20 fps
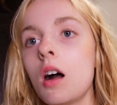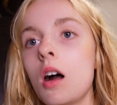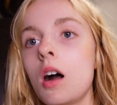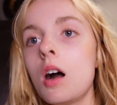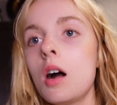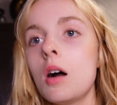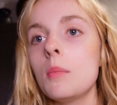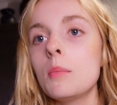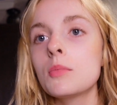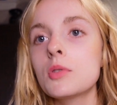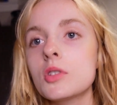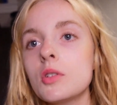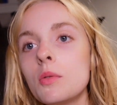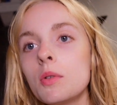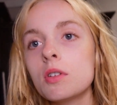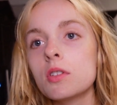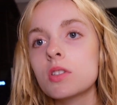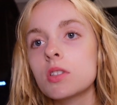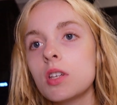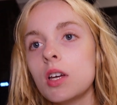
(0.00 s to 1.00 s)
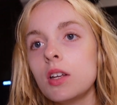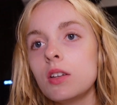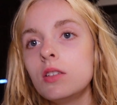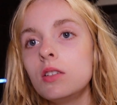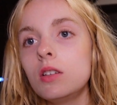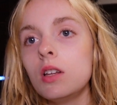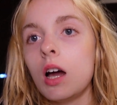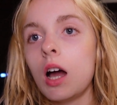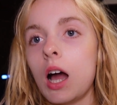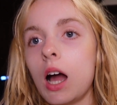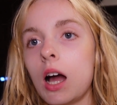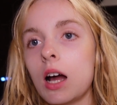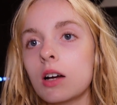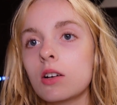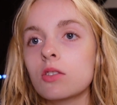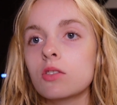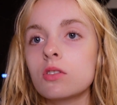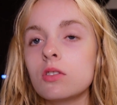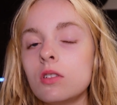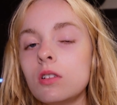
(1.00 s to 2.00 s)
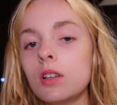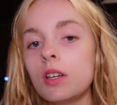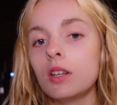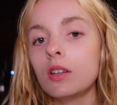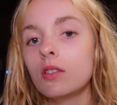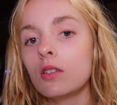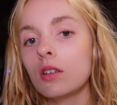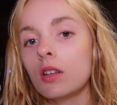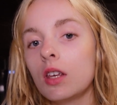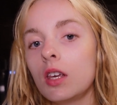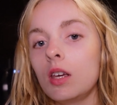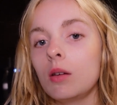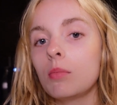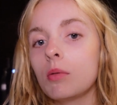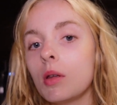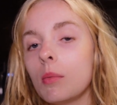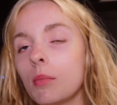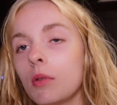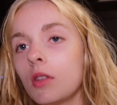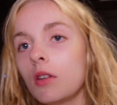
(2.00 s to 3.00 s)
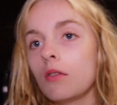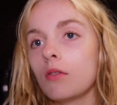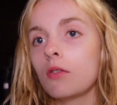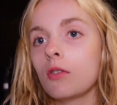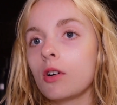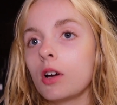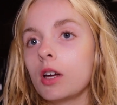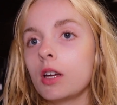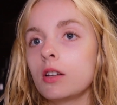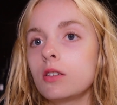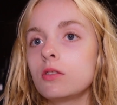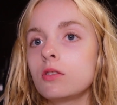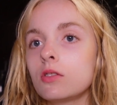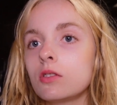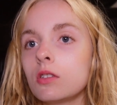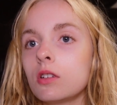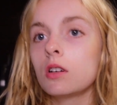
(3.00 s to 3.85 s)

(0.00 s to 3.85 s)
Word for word: Um, so it said actually to keep them in the fridge